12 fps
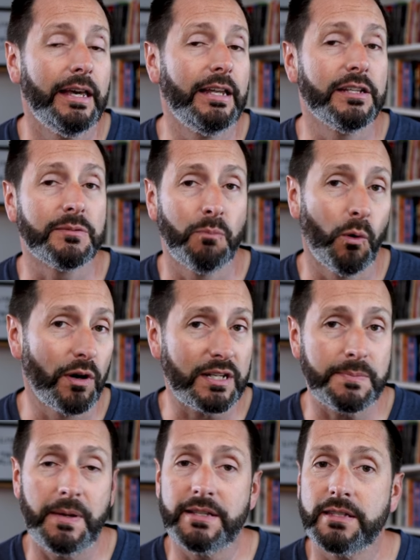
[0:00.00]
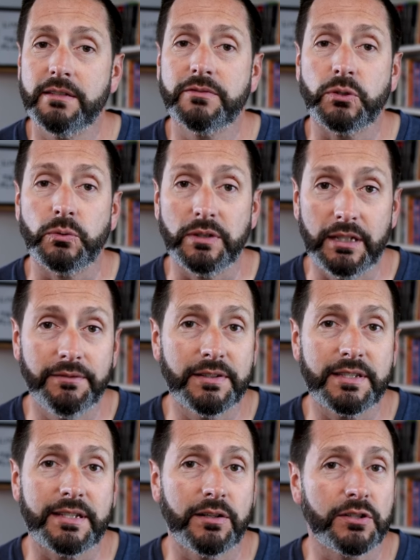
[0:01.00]
It is more expensive to live in
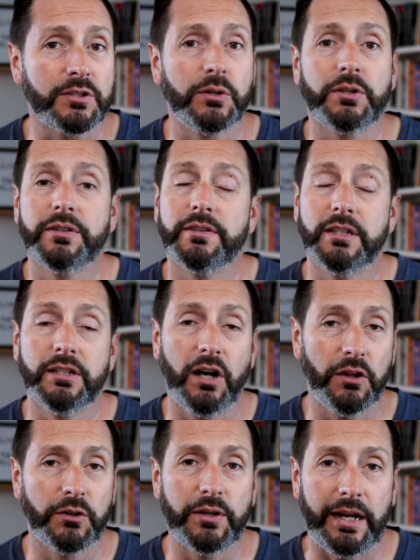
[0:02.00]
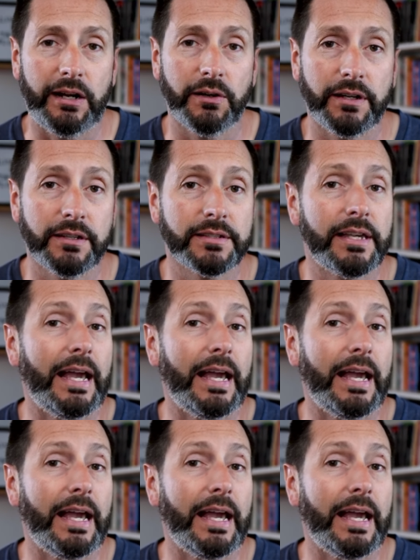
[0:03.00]
Sarasota than other areas